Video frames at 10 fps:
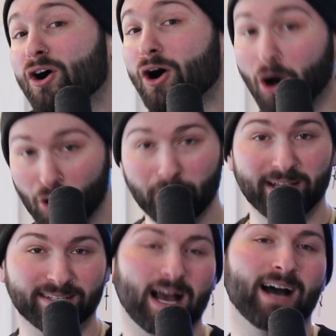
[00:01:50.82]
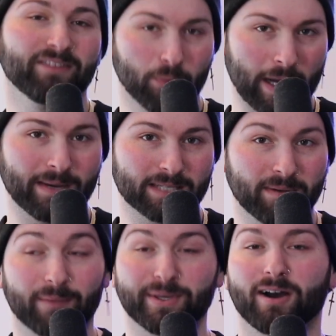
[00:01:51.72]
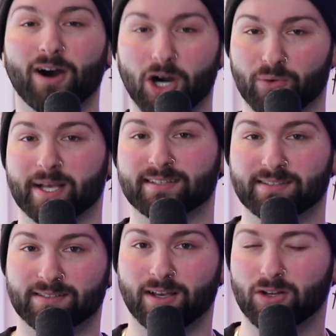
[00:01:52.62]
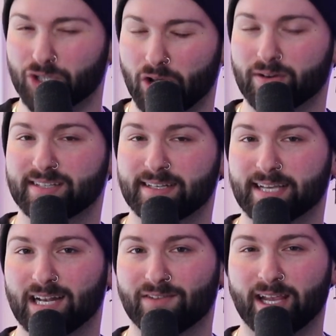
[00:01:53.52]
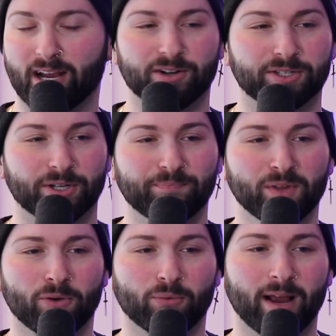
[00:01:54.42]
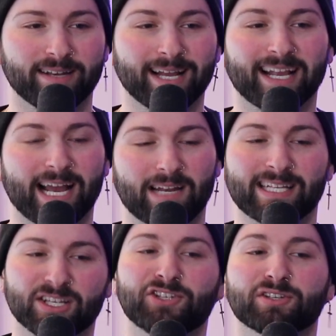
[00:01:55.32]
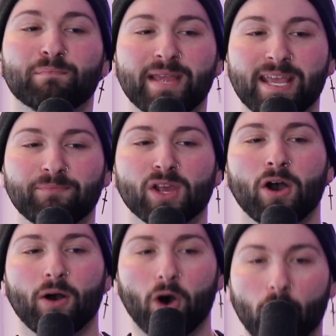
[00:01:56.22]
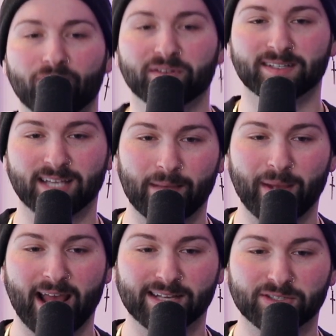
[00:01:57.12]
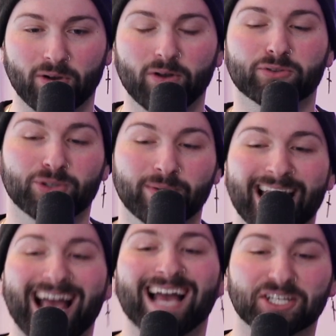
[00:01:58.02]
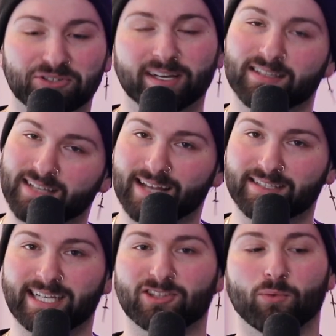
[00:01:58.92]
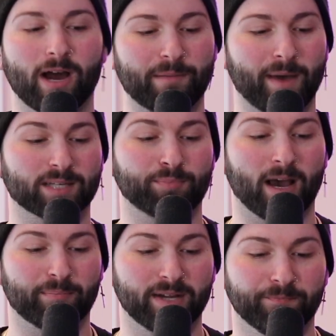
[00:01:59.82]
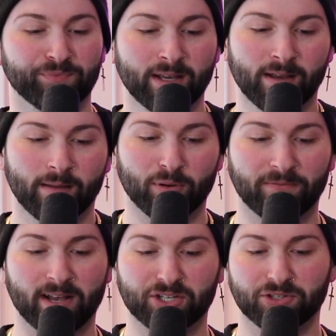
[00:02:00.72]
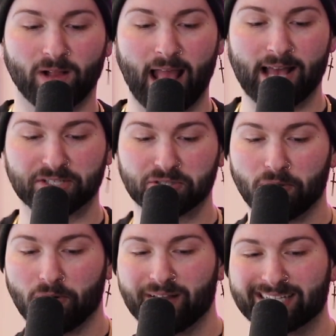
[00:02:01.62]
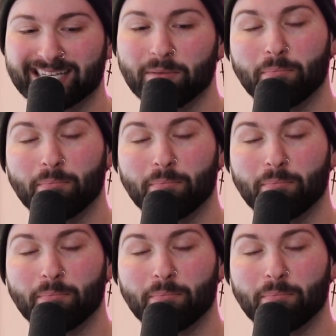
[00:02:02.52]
always on the Wineboxpapi, always a joke, because that's kind of a character, right? Not kind of, it's just me, over the top asshole to an extra extent to get the Wineboxpapi professional asshole that's in the